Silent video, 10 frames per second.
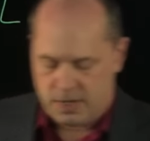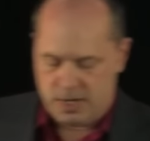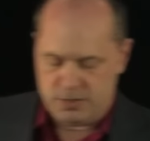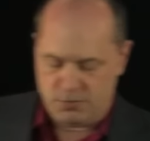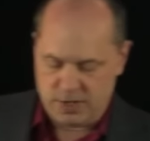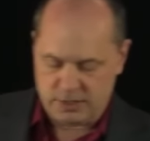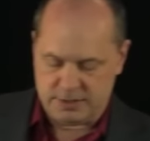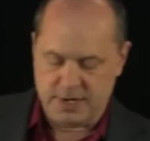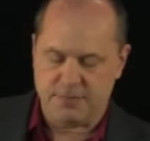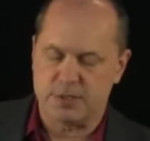And the real
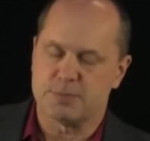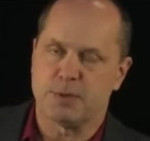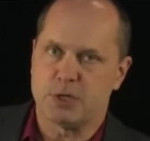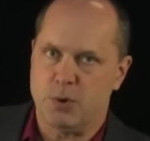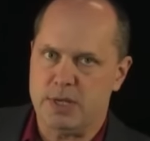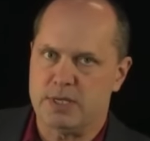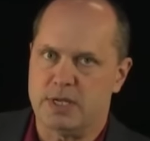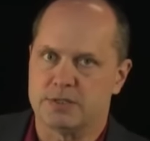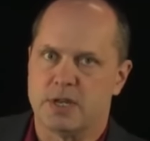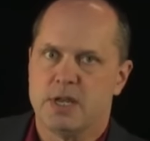difference between
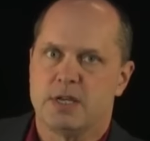these